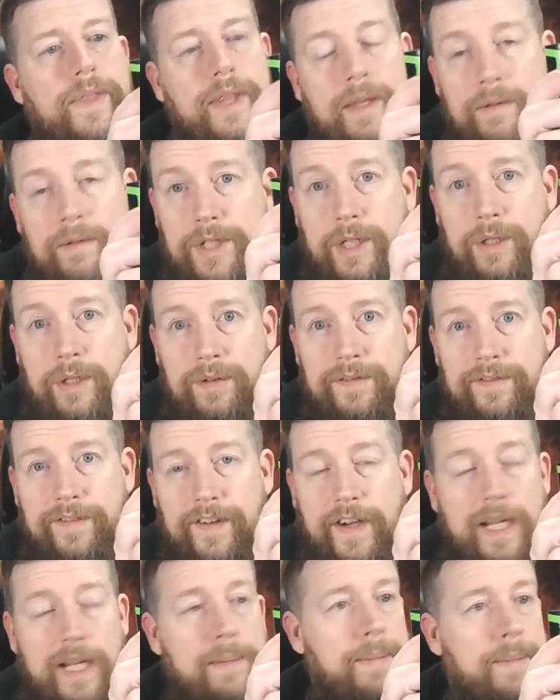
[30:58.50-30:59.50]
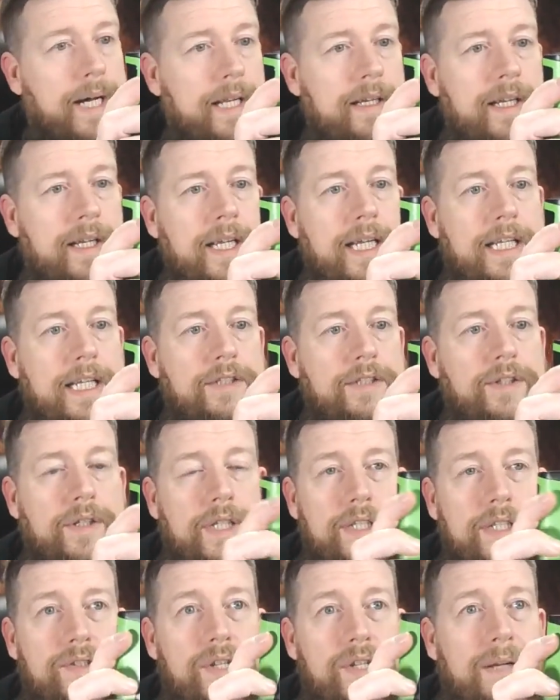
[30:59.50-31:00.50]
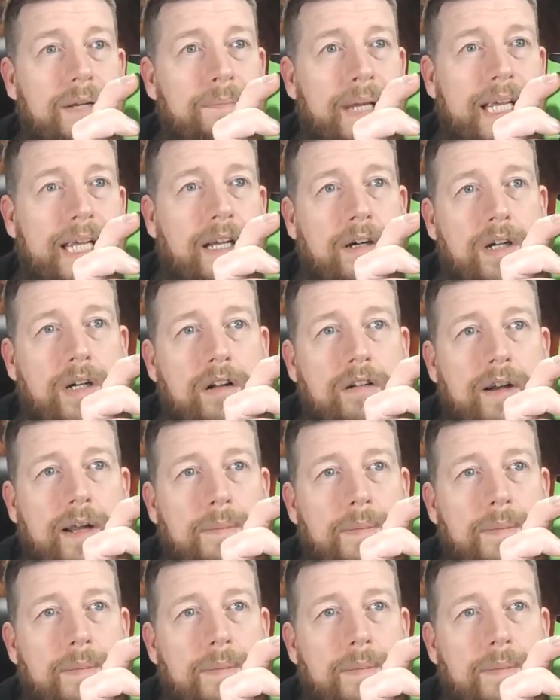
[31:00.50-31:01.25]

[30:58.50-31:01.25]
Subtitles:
it called? Fire button is on this side. Big honk, a great